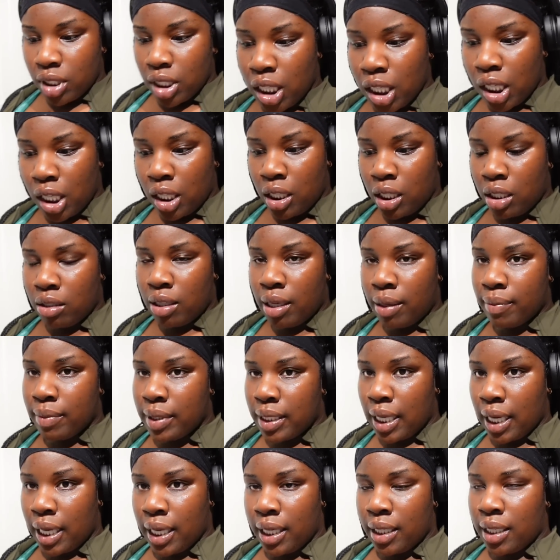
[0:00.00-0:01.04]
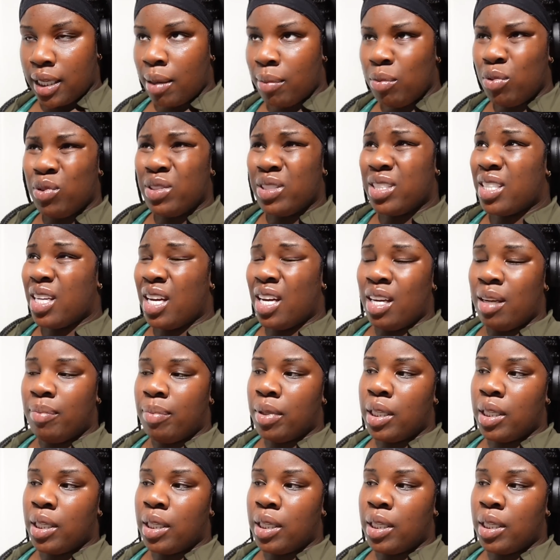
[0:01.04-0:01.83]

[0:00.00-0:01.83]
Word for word: Girl, I'm tired. I'm always tired,